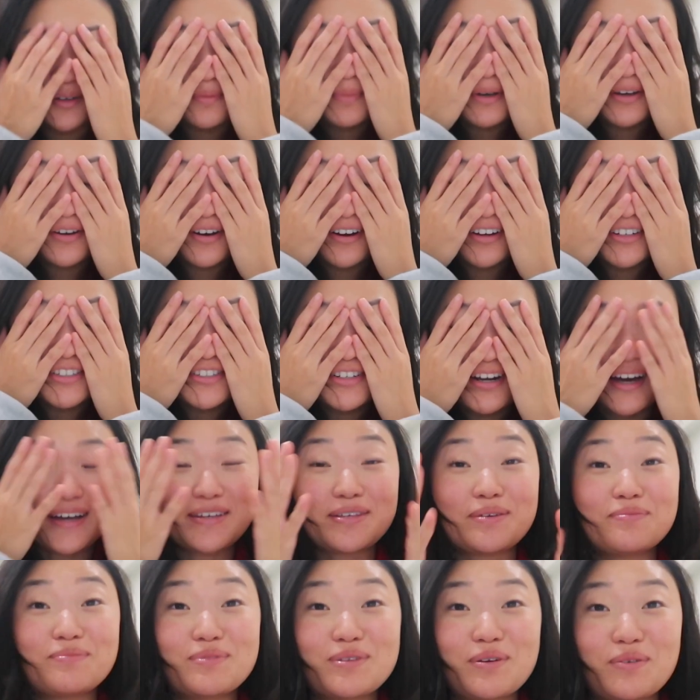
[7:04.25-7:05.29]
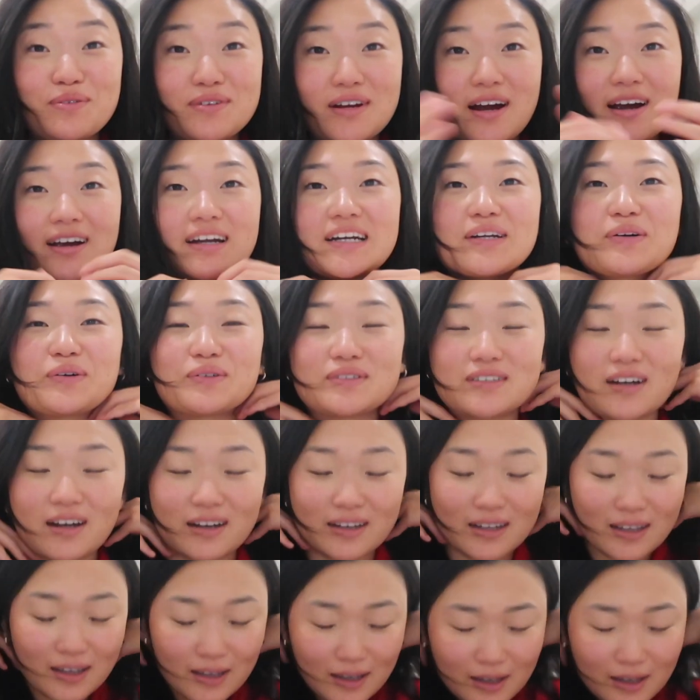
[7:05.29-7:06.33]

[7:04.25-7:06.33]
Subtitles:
Oh my gosh, guys, I'm so tired. Hold on.